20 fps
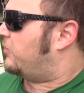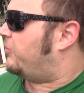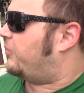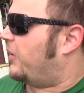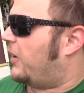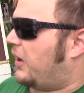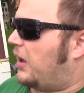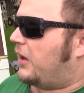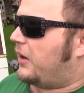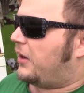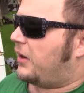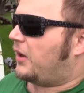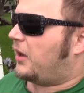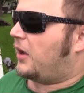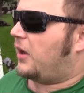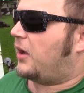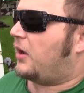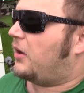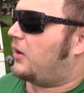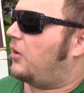But,
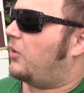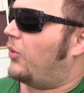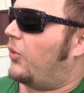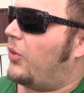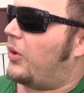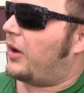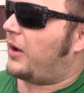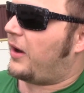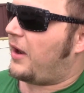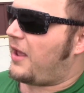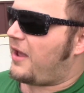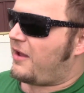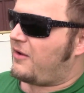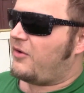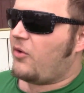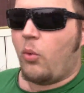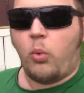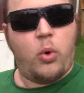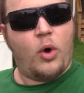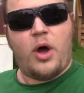uh, whatever,
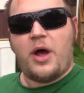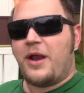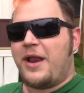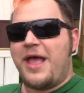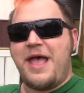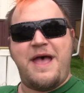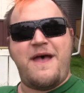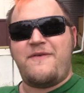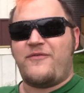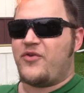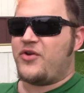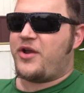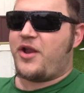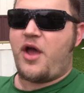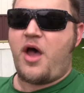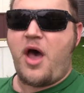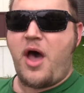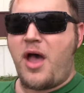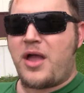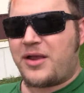whatever,
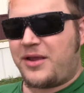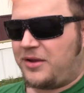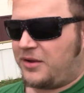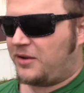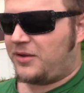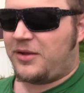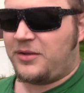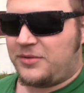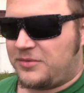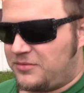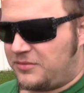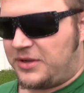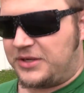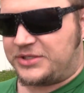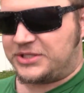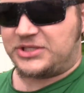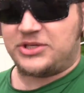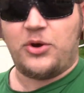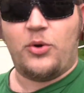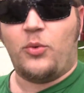dog. I
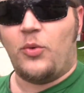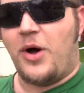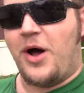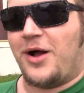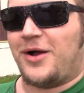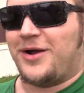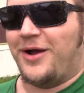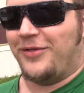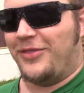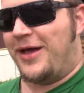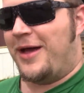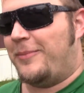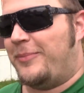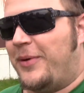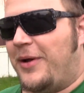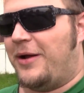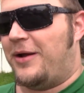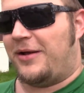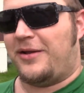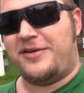just don't walk on that
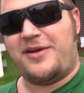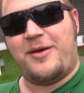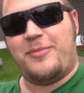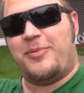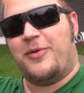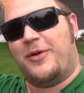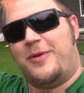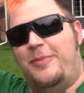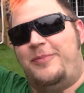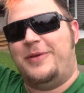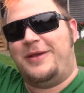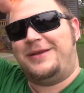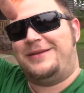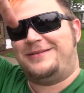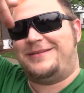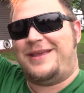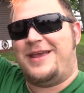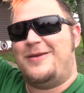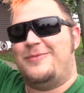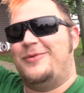pot. I put a big
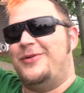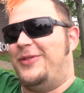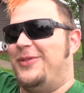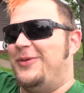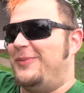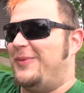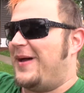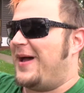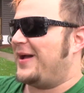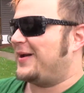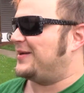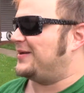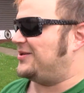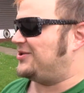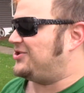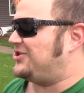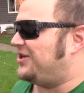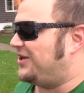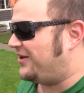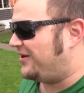table in the back and
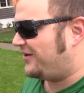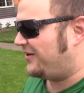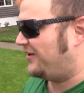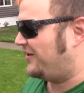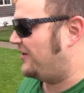shit.